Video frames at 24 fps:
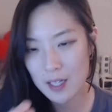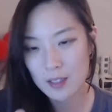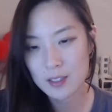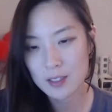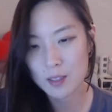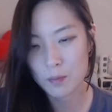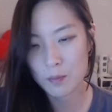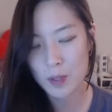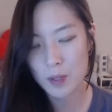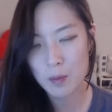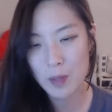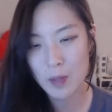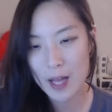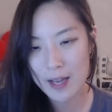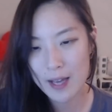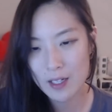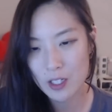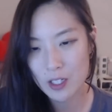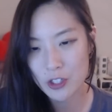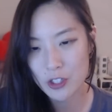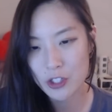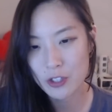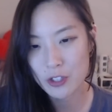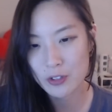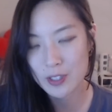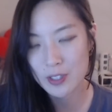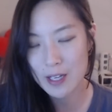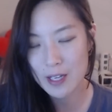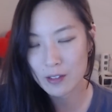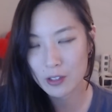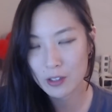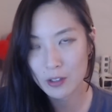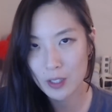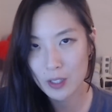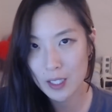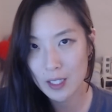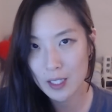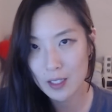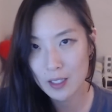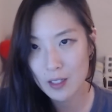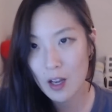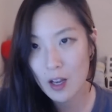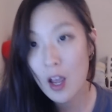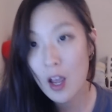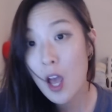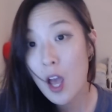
Some people had issues downloading it.